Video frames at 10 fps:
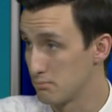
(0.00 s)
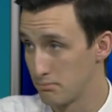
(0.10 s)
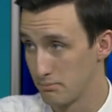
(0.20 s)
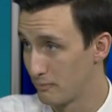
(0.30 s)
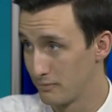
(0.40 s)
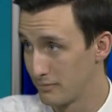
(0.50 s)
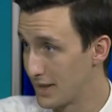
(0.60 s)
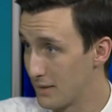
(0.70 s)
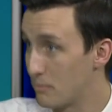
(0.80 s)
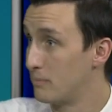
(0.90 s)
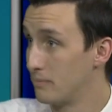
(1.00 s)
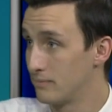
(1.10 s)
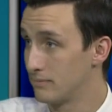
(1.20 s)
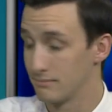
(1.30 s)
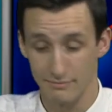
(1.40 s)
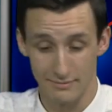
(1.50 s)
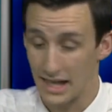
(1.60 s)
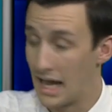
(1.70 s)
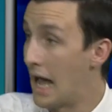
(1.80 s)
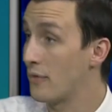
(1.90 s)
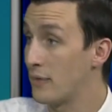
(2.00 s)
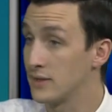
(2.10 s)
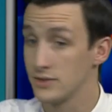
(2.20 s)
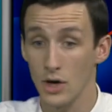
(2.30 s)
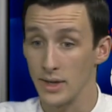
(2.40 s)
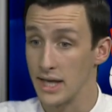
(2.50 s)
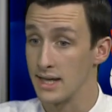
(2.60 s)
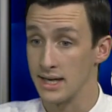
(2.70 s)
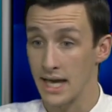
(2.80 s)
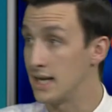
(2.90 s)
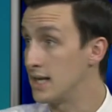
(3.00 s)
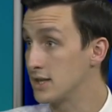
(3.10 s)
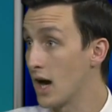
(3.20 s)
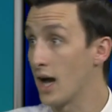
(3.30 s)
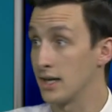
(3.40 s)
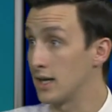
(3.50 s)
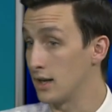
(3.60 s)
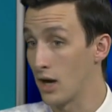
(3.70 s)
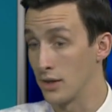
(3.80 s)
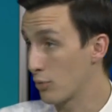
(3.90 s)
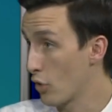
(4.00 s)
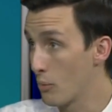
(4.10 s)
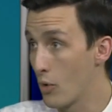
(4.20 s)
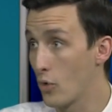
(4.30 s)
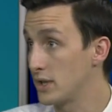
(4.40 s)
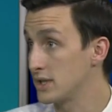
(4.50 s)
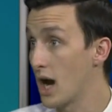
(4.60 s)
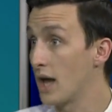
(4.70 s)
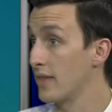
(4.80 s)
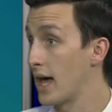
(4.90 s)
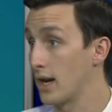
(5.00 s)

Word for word: I think he's the best special teams player in NFL. I think I really so, and, and and he's gotten on the Pro Bowl, and he's gotten yep.